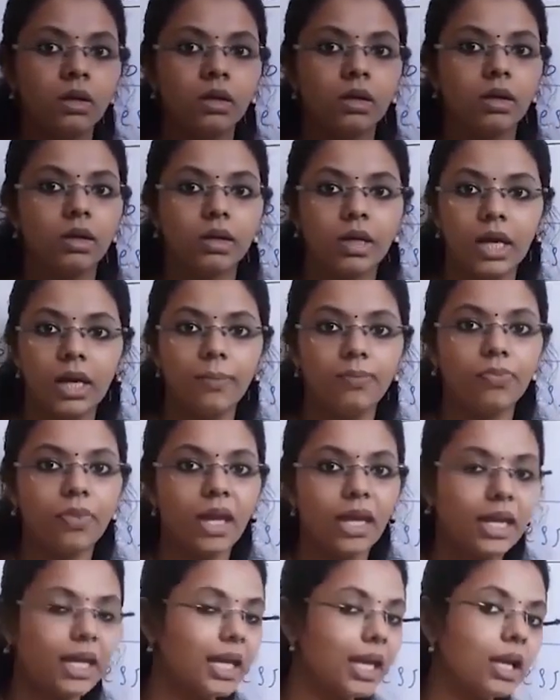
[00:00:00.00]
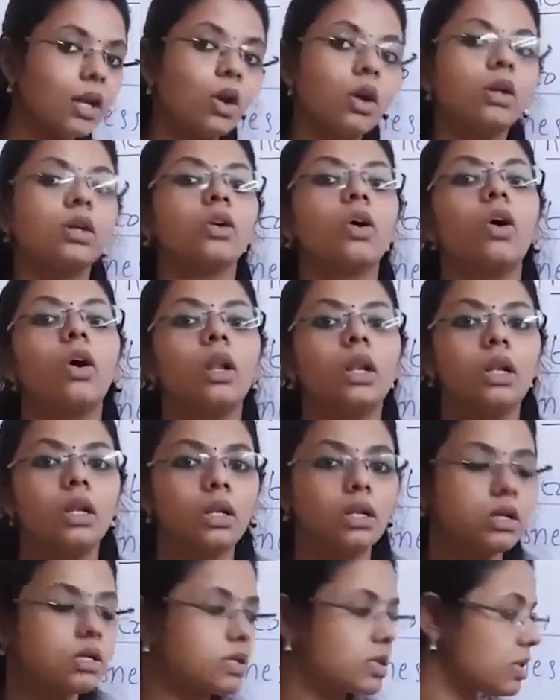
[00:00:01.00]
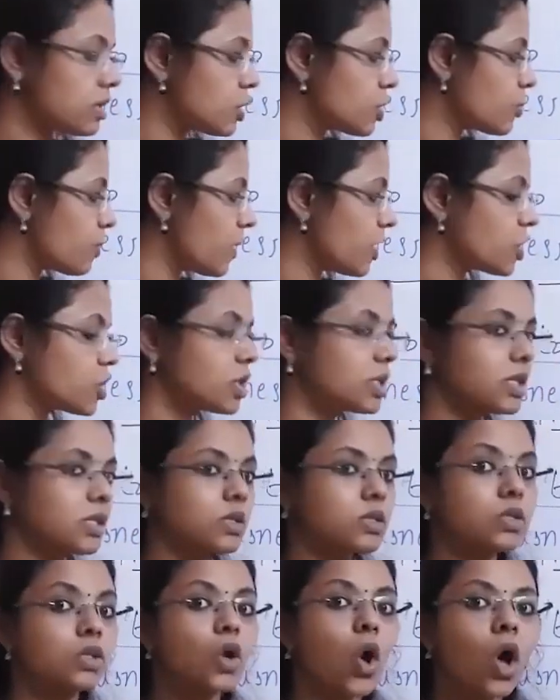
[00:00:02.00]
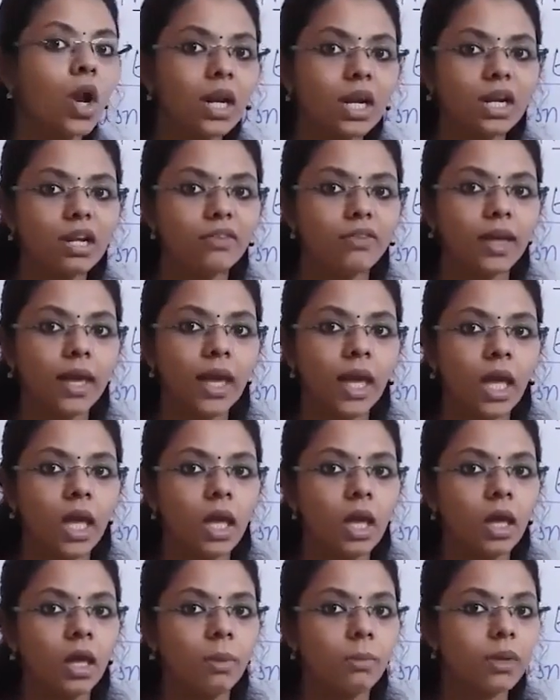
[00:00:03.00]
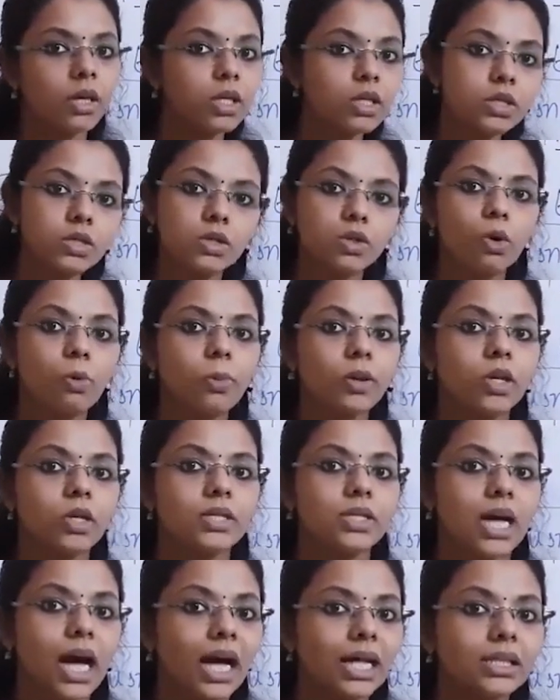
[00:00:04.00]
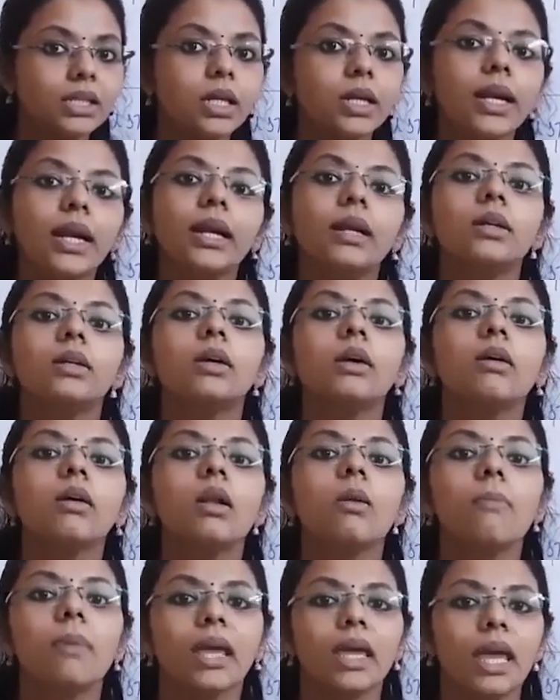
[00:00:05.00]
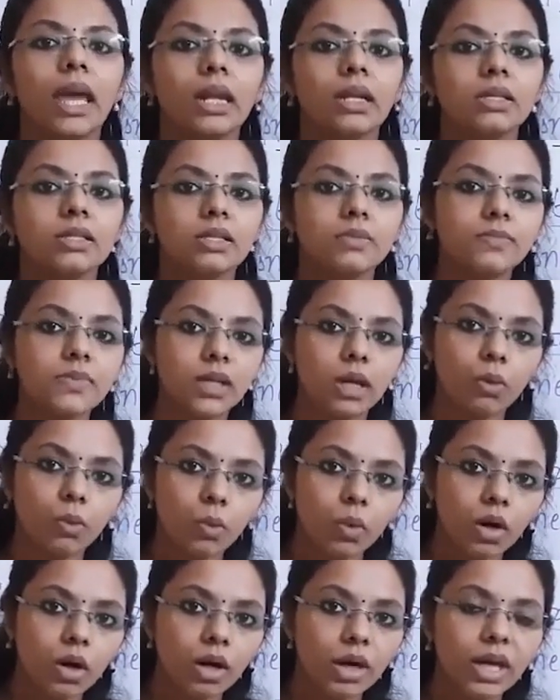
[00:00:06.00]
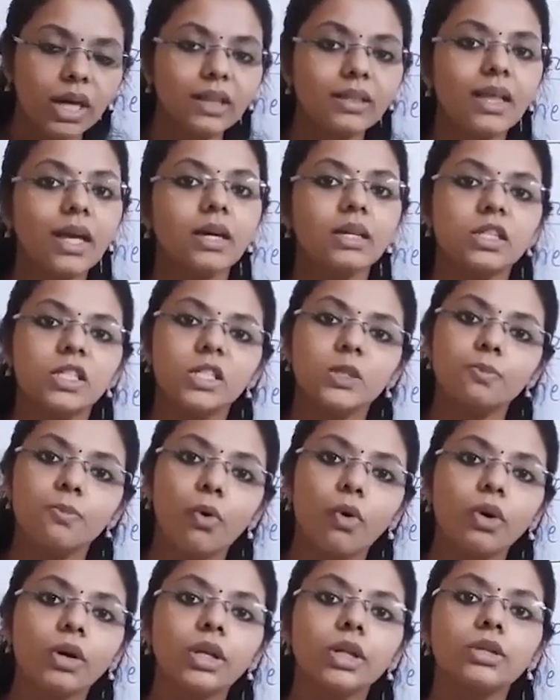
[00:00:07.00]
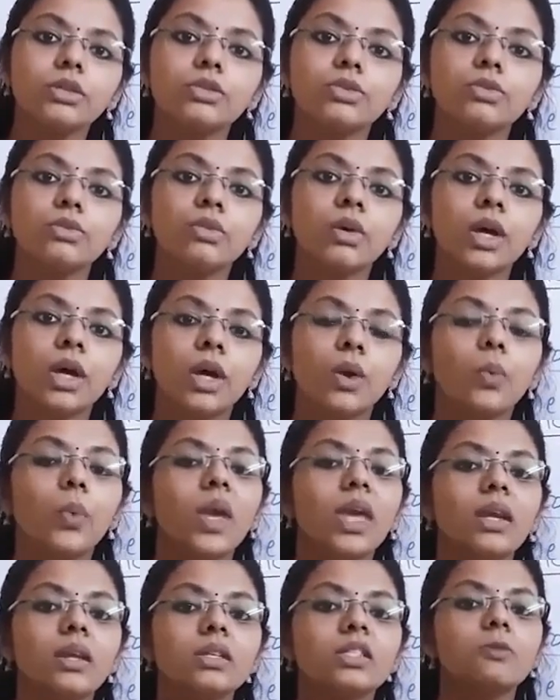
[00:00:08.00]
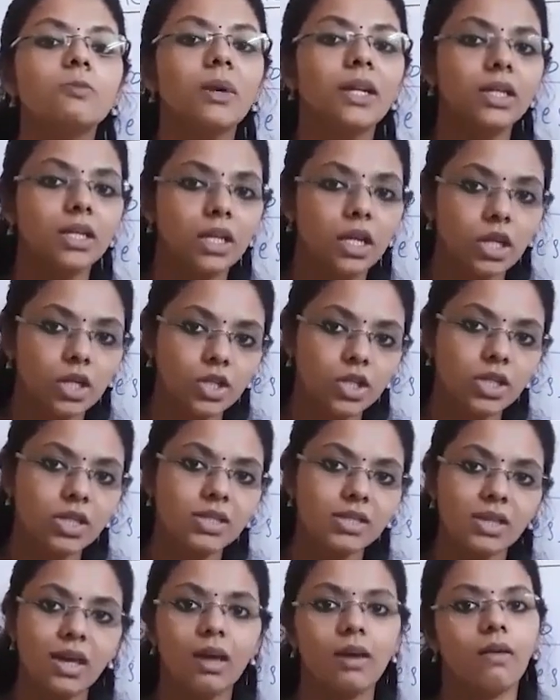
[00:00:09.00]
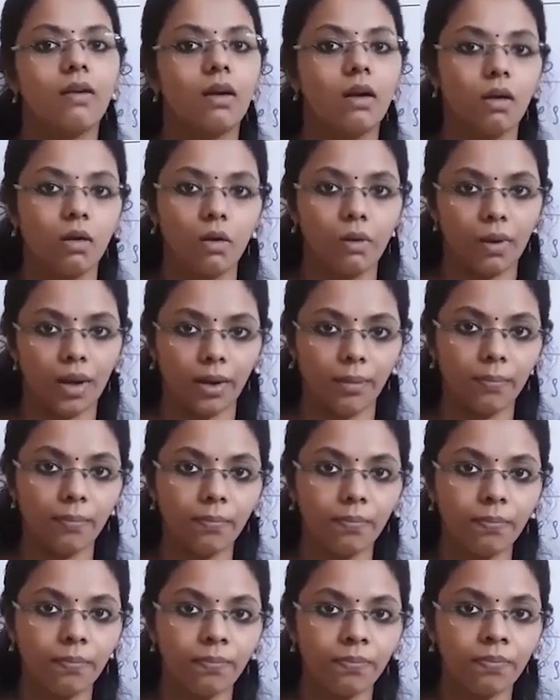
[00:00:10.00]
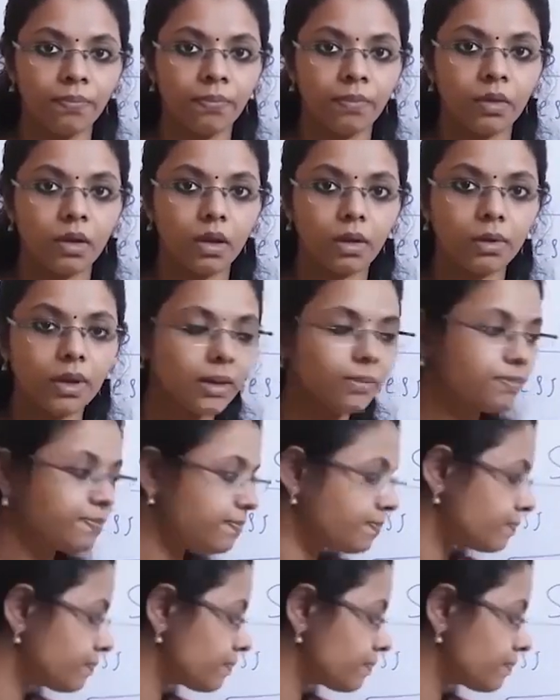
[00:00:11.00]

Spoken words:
Okay, I cannot call such patients as non-living, because other internal mechanisms are working, they are responding to various medications they are undergoing. Okay,